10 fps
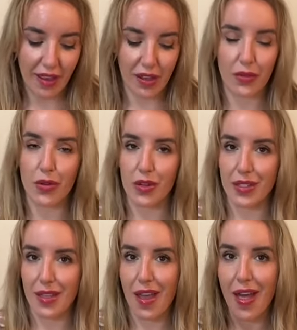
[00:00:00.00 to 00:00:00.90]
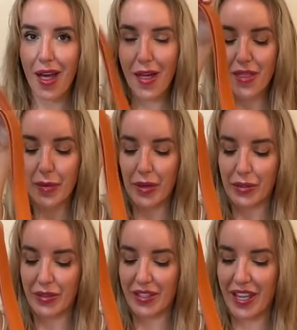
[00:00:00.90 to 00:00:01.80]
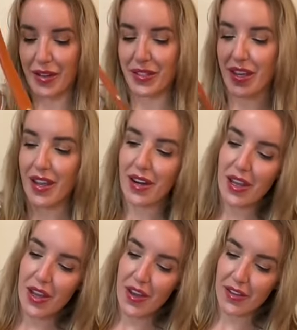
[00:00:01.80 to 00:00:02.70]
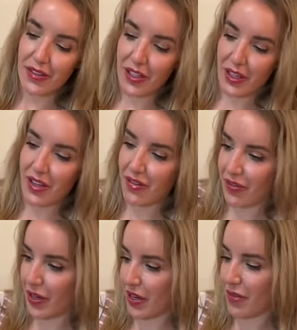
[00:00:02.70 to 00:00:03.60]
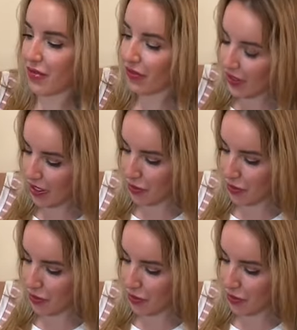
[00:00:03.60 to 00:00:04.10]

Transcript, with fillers: and of course, the buckles on the outside. Very, very, very